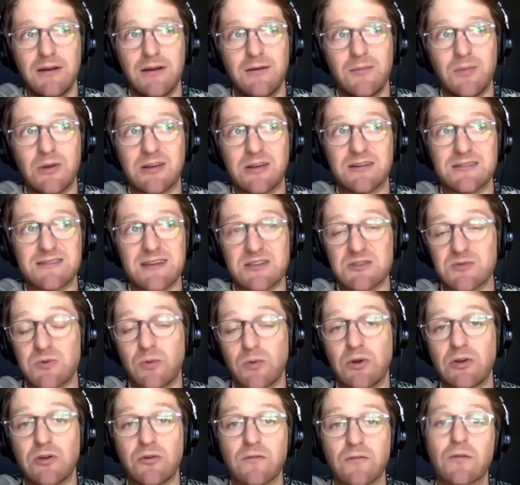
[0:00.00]
because that's what
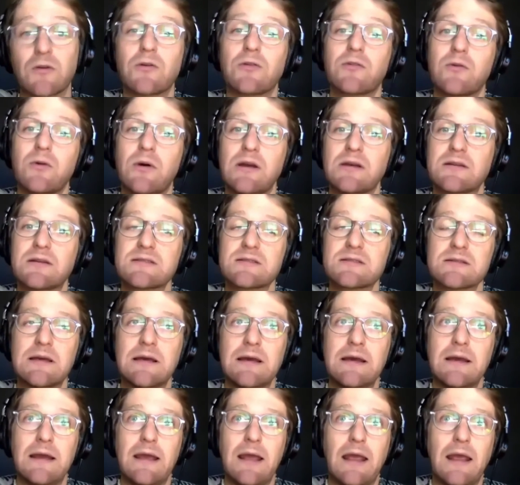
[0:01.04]
we do for earthquakes.
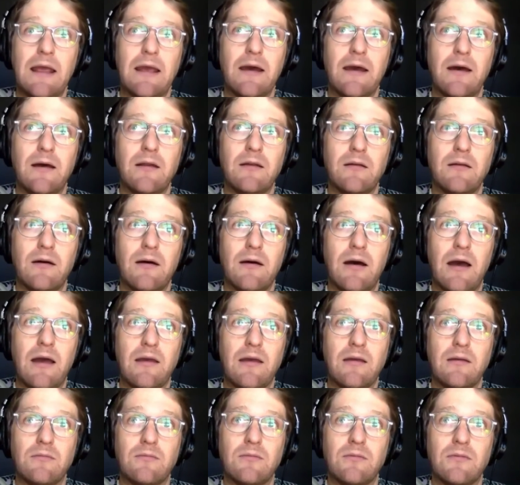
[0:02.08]
And
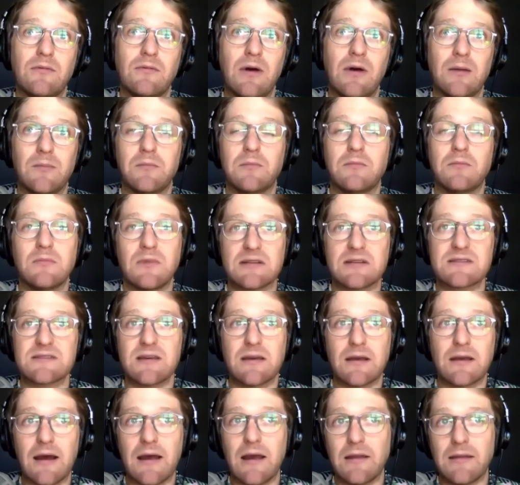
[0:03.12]
I'm not
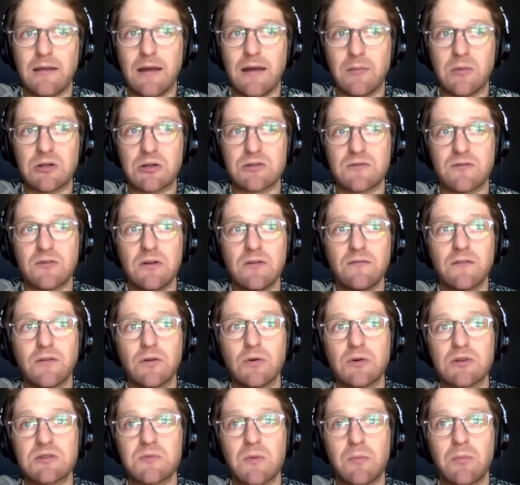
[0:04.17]
saying I had that much of an
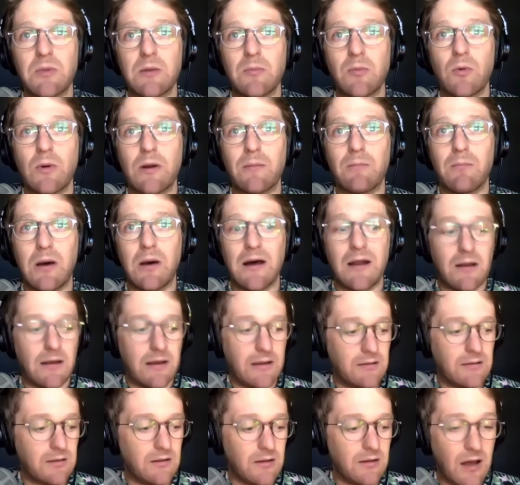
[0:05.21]
influence, but people went and bought
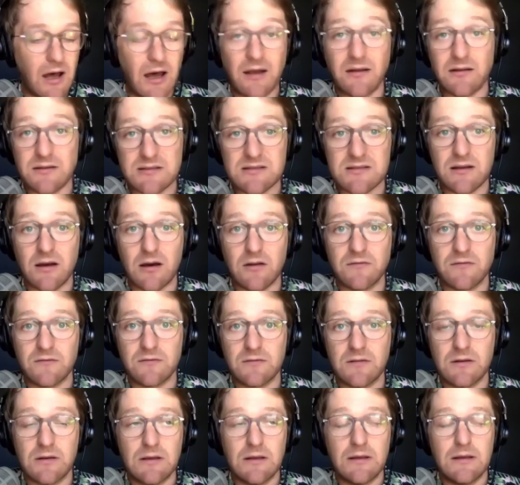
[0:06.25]
a lot of stuff.
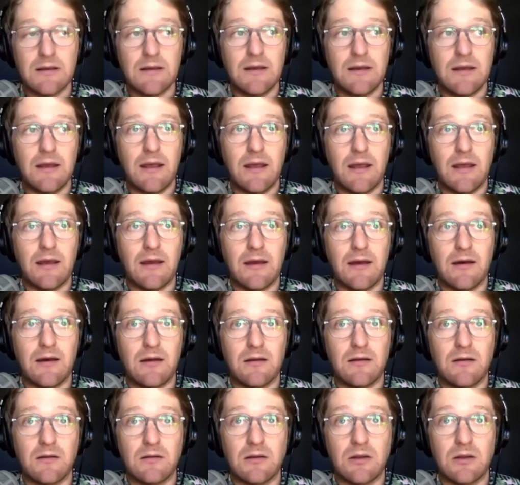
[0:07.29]

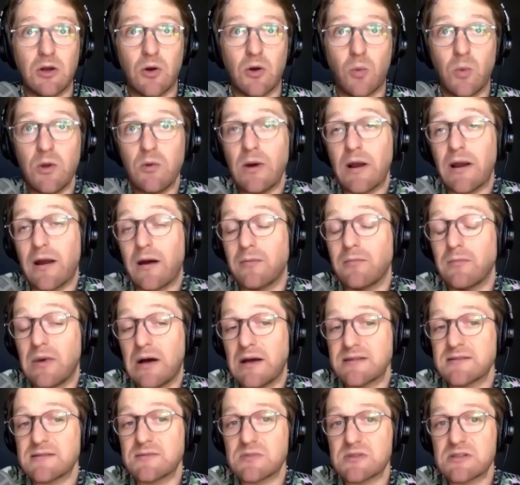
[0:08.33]
And we went out and
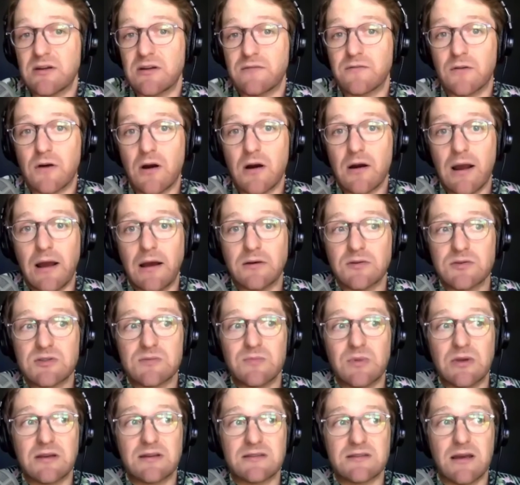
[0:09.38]
bought some stuff for our house
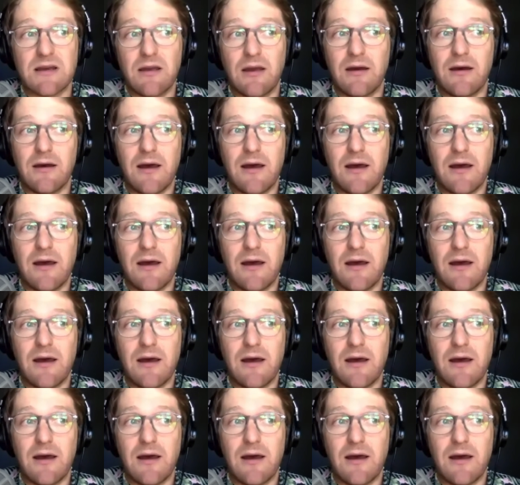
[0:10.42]
because I